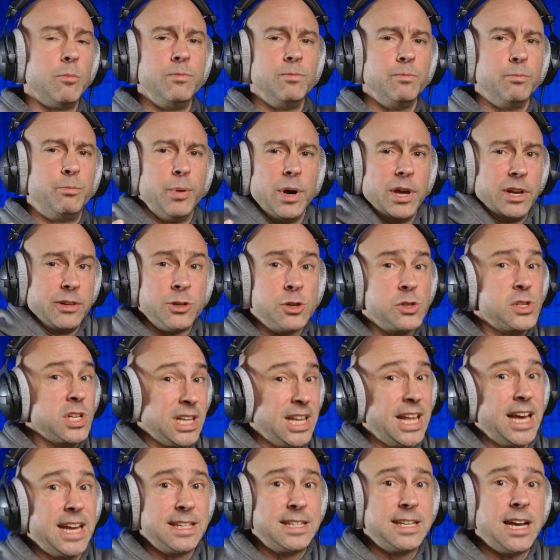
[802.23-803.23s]
But there's a
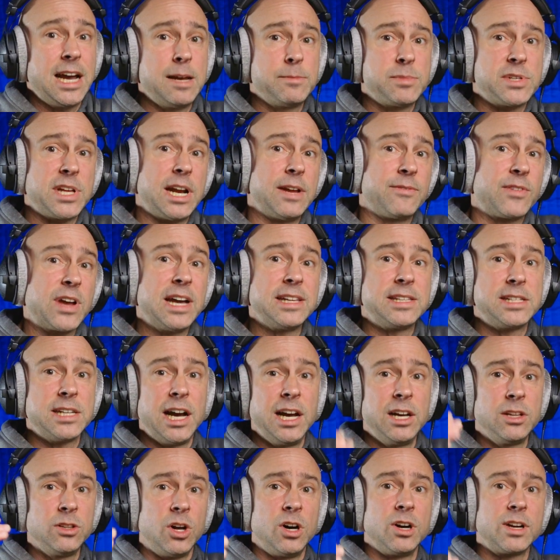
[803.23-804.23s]
lot of times that I've got
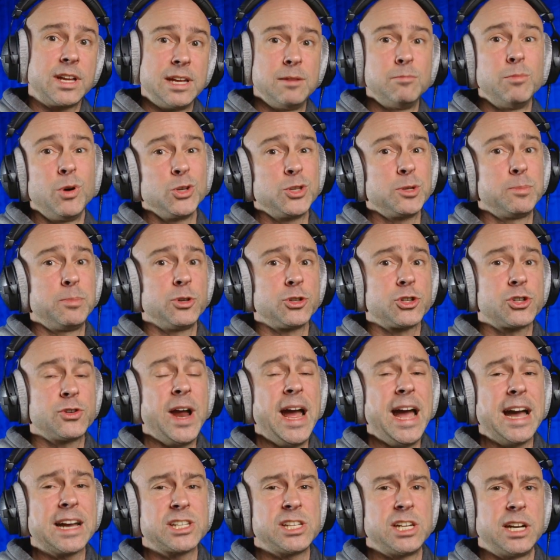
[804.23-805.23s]
dialogue in multiple
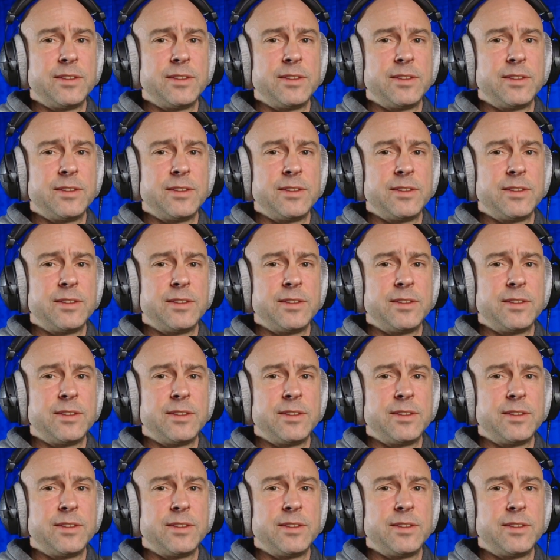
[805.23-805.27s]
tracks,